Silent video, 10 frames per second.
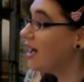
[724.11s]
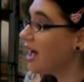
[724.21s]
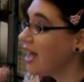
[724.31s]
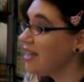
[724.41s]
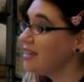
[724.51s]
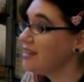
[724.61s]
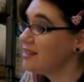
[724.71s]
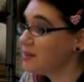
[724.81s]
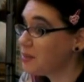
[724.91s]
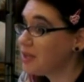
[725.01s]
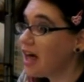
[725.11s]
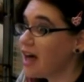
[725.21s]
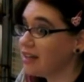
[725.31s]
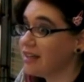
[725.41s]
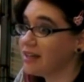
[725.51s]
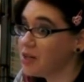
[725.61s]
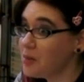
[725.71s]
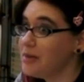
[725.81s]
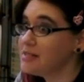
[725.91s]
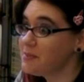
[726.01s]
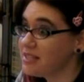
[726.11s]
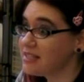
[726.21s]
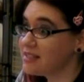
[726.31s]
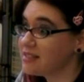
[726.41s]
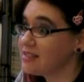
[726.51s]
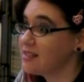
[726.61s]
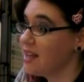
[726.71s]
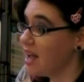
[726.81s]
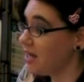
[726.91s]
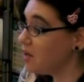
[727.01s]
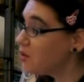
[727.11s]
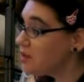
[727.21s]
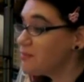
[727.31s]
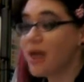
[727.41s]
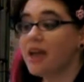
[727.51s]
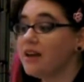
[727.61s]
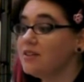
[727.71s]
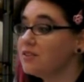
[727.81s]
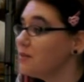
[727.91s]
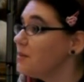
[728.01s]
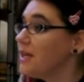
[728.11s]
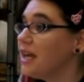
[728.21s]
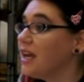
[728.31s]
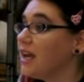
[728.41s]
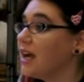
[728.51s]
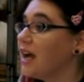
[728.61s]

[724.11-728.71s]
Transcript: I can plot like nobody's business. I know the end from the beginning.